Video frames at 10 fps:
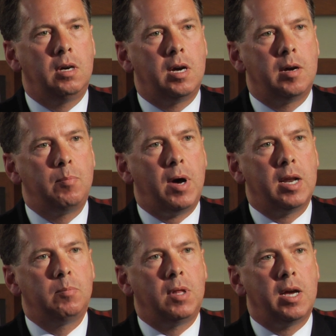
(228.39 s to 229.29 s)

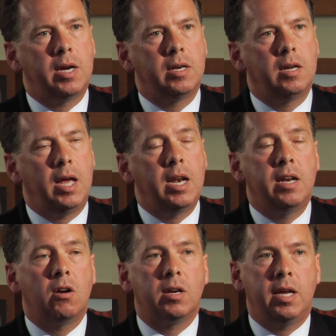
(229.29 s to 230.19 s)
bottom line? And
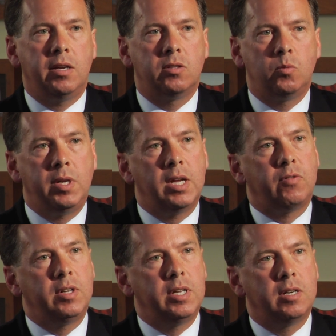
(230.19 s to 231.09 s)
in our case, we
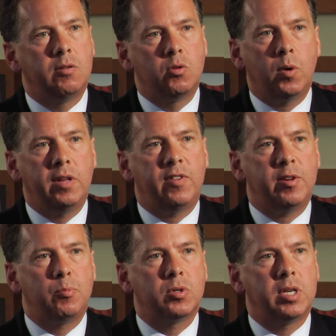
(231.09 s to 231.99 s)
definitely did
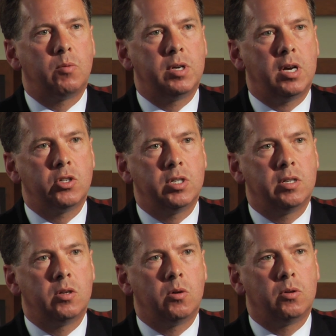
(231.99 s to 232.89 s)
25% reduction
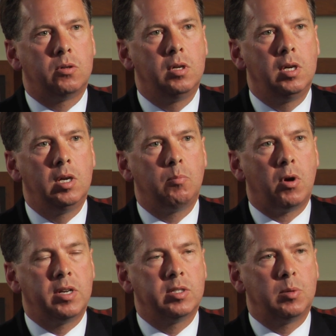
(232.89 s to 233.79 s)
in total
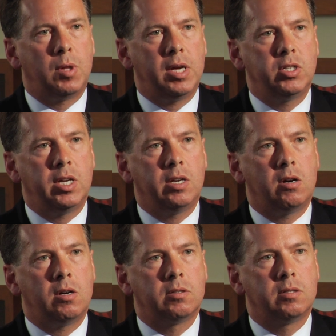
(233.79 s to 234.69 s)
marketing supply chain
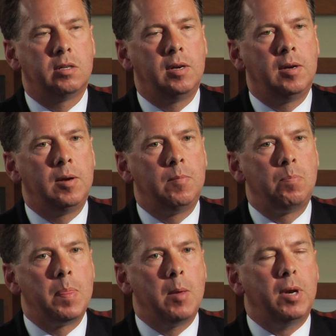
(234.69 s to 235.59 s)
costs.
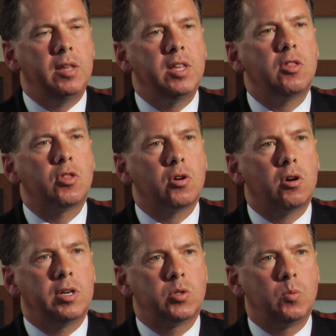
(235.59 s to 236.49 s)
But I think
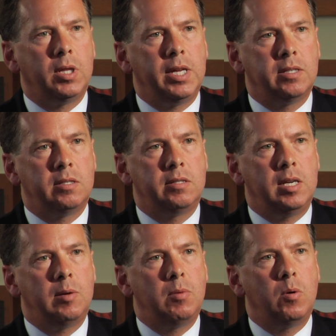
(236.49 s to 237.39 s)
third, it's really as a
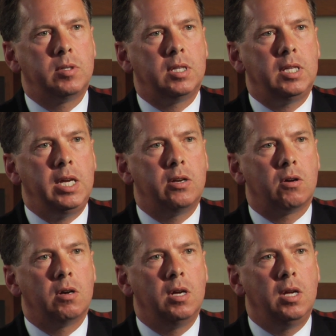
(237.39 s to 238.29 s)
CMO, as a
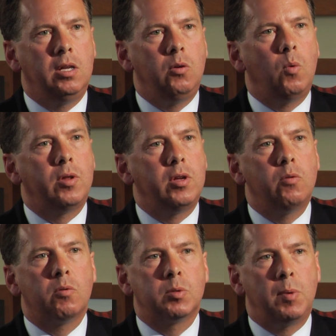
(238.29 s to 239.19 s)
leader, whether
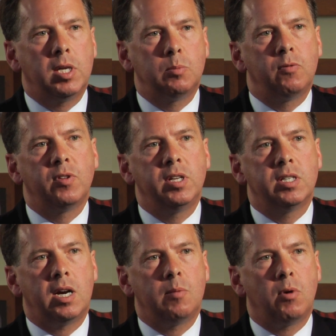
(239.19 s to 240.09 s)
you're responsible for the entire